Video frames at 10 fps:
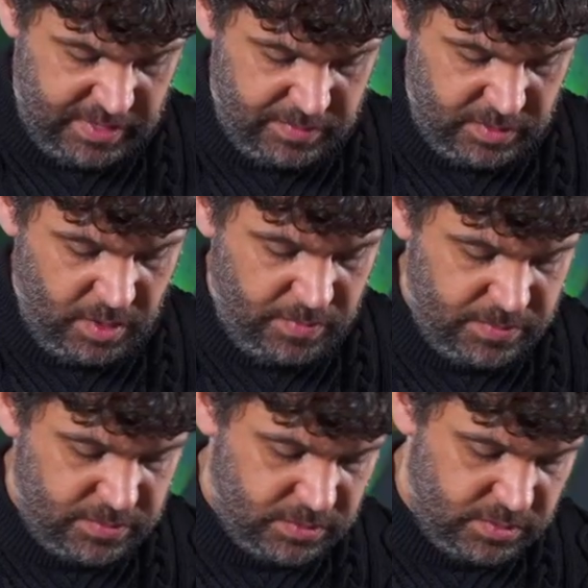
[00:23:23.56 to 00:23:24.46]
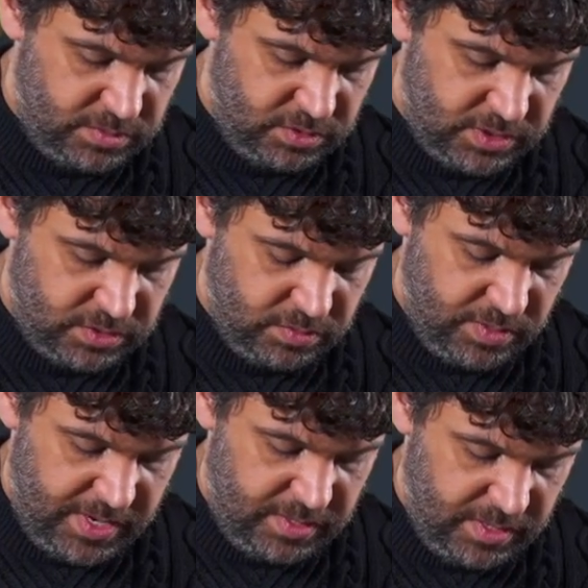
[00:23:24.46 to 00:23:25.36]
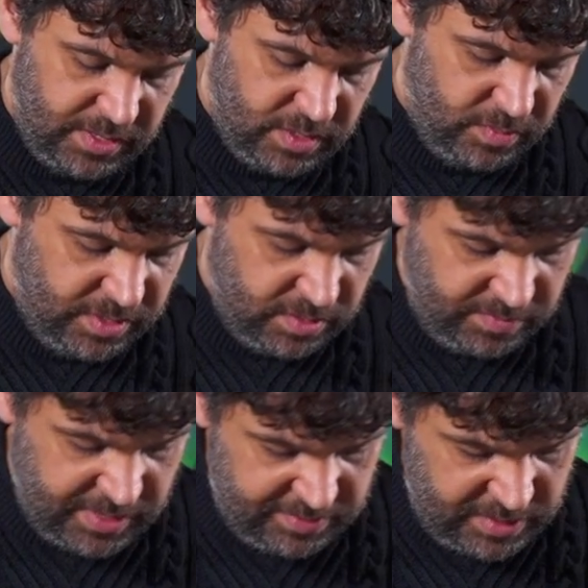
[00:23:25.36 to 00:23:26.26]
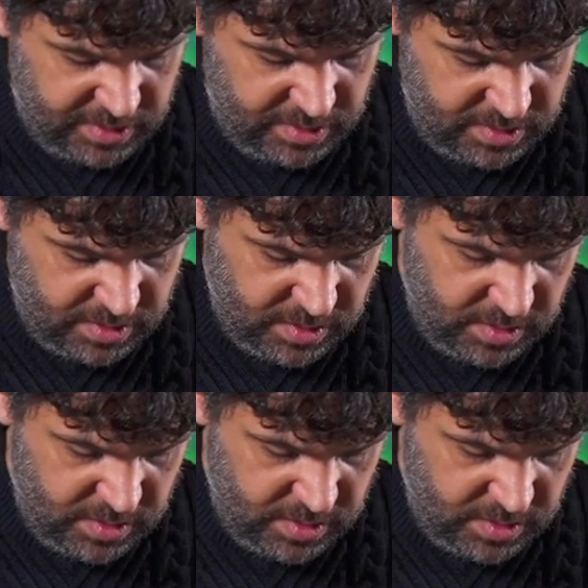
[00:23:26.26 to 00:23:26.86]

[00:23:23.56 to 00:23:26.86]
the very top. So it's just to add a little bit of gravity.